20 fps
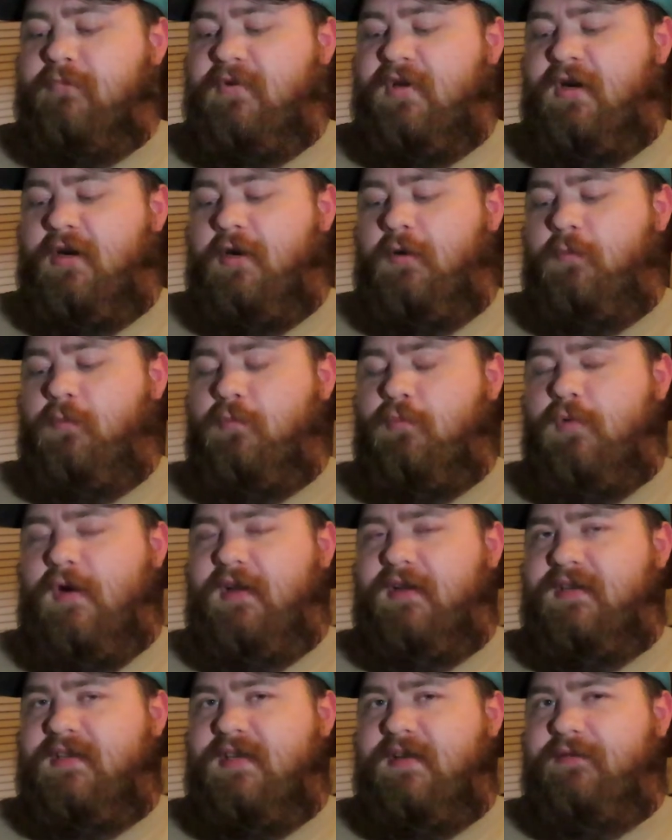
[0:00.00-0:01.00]
they're
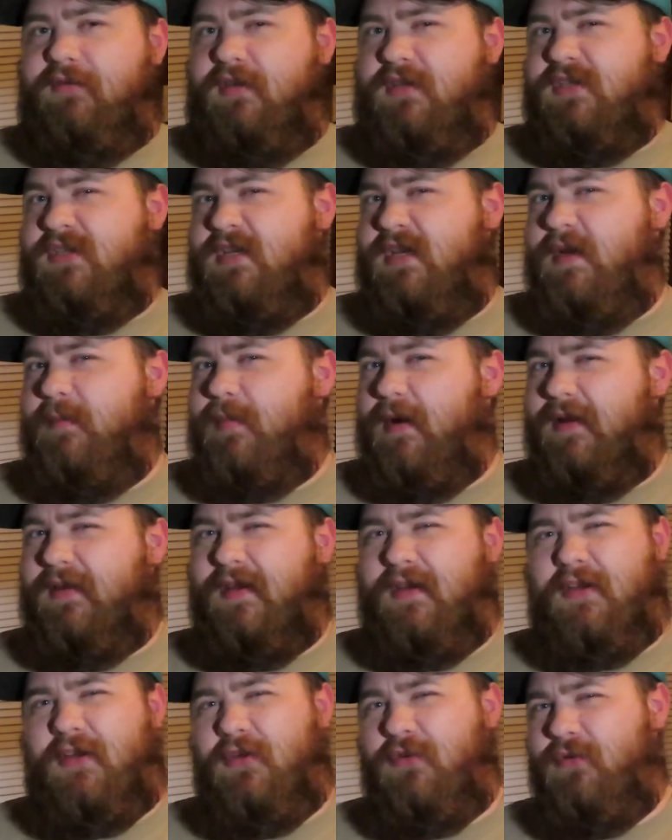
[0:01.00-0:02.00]
relatively cheap. I
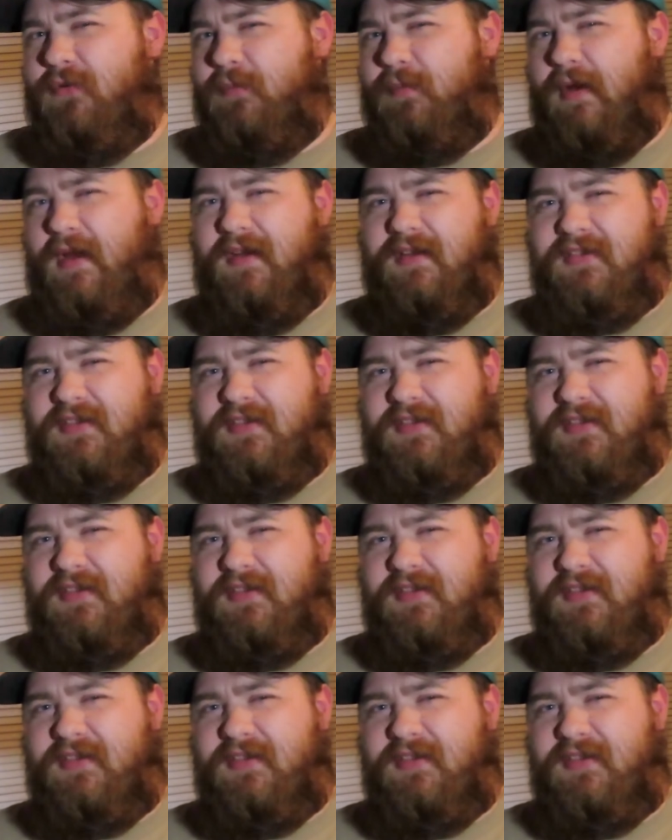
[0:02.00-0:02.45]
think you pay